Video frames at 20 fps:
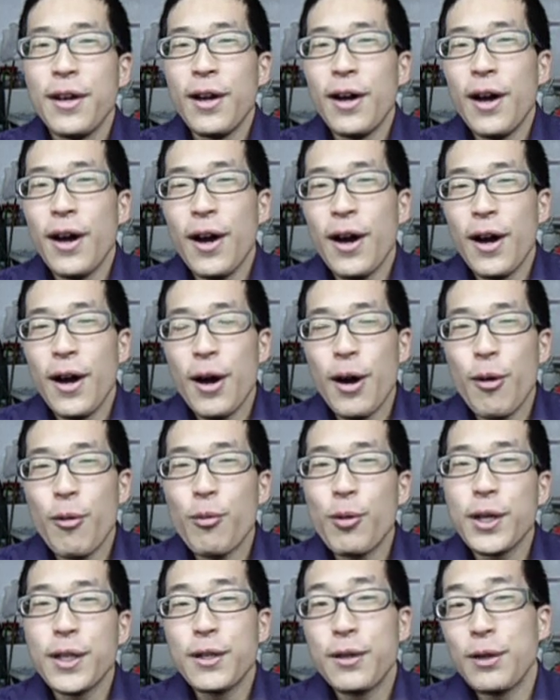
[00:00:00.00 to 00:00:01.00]

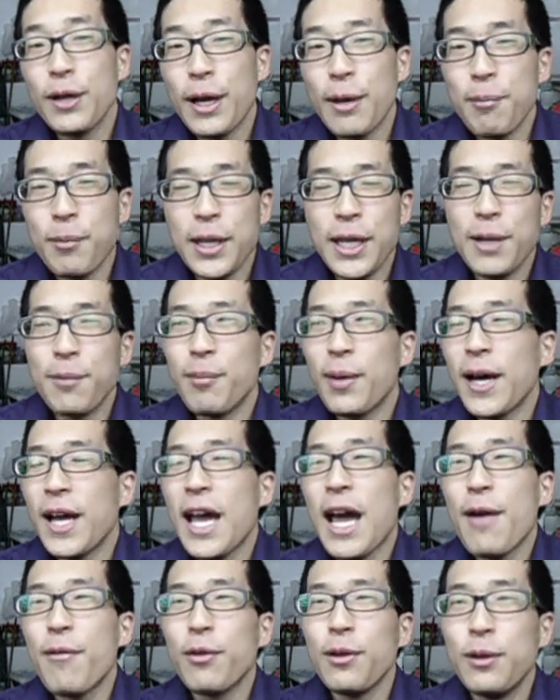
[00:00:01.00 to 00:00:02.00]
What do I mean by
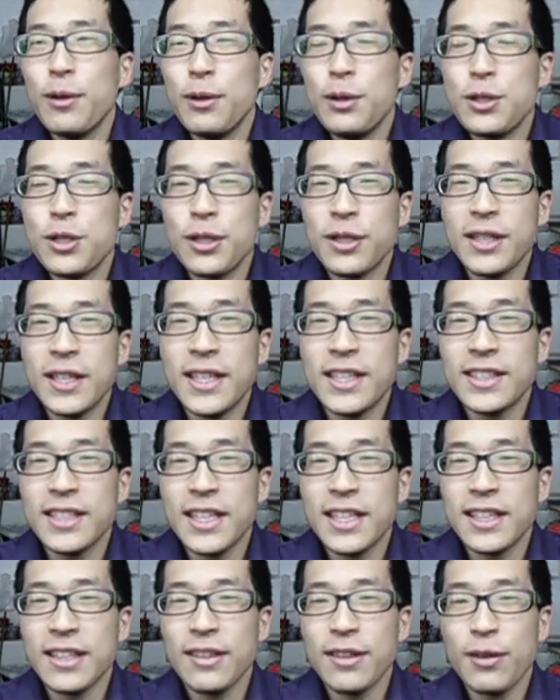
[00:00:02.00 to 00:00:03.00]
evolution is
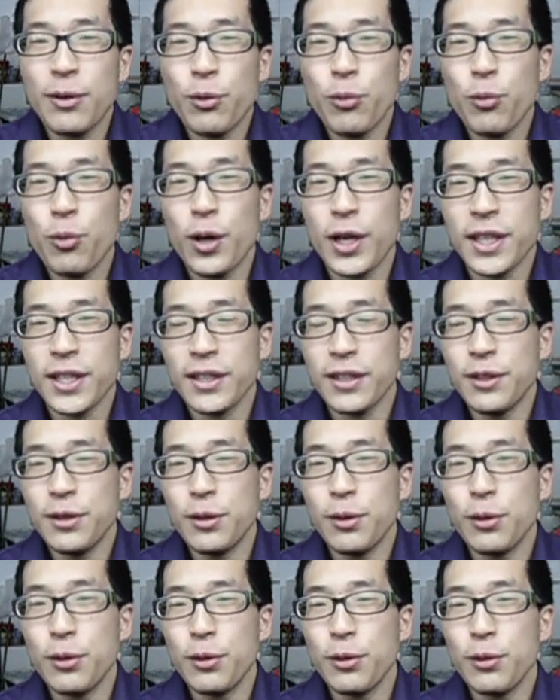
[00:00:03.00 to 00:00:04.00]
that when
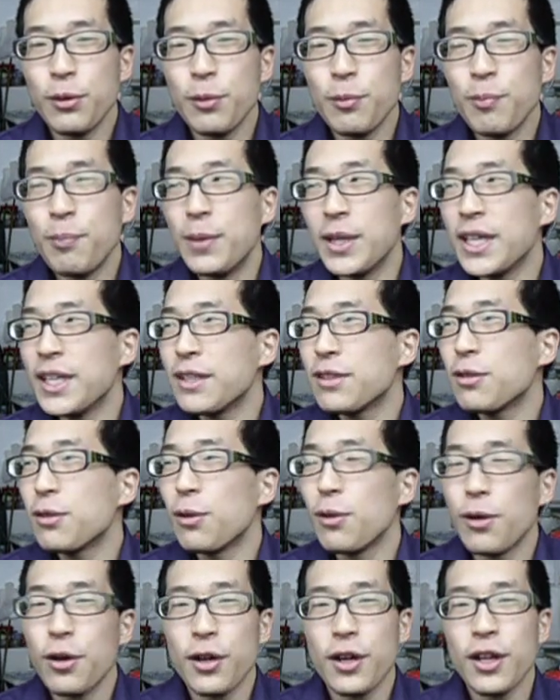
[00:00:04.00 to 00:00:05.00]
you begin to
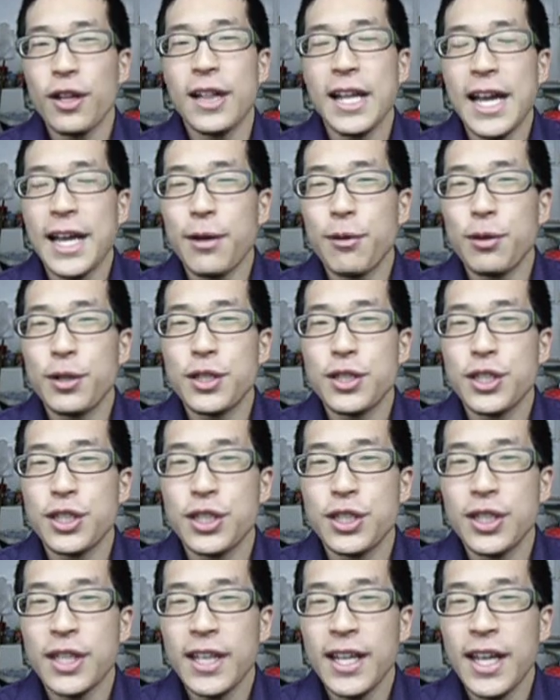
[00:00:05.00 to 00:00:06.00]
learn a language